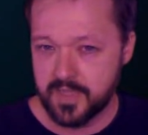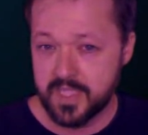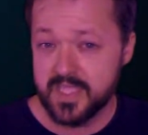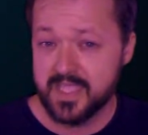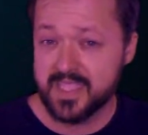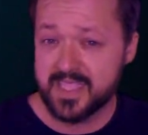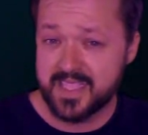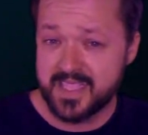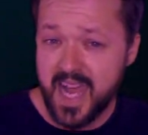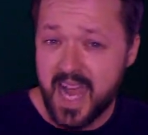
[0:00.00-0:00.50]
The
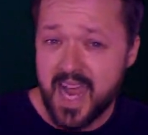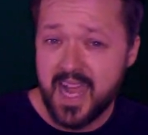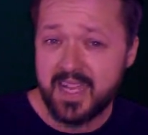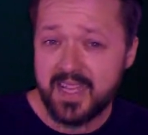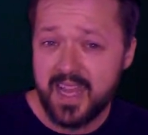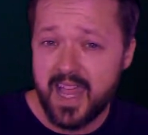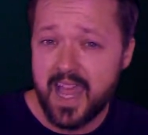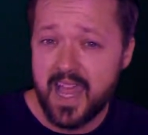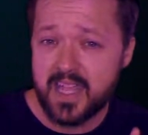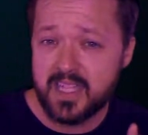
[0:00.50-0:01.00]

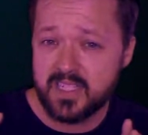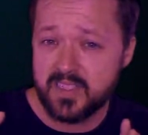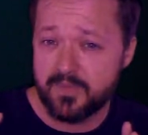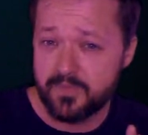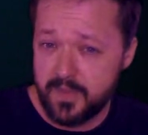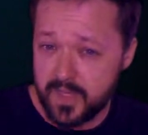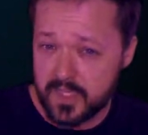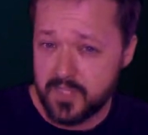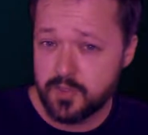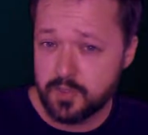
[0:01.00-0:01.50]
stylized
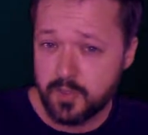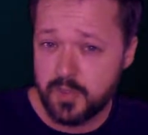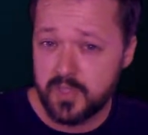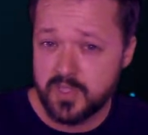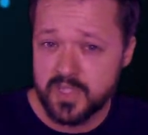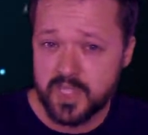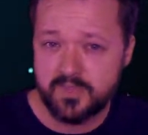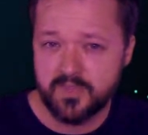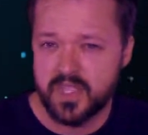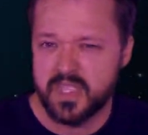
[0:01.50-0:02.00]

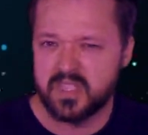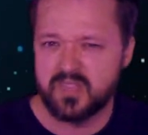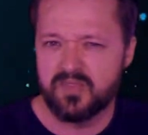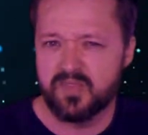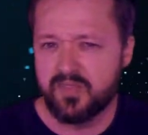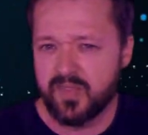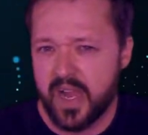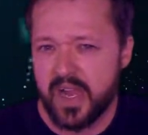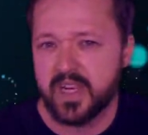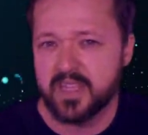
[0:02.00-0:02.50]
visuals of this
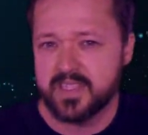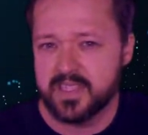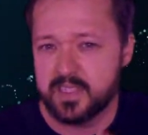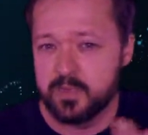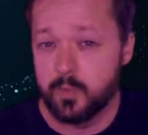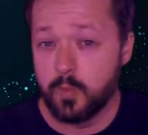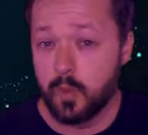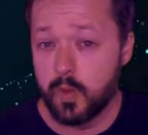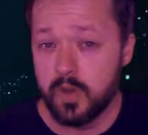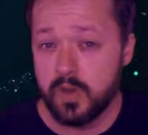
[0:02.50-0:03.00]

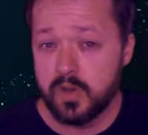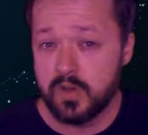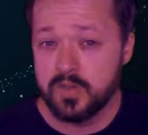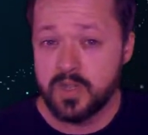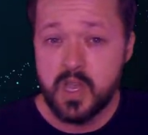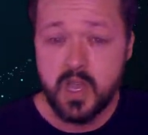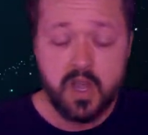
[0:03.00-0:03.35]
fantasy world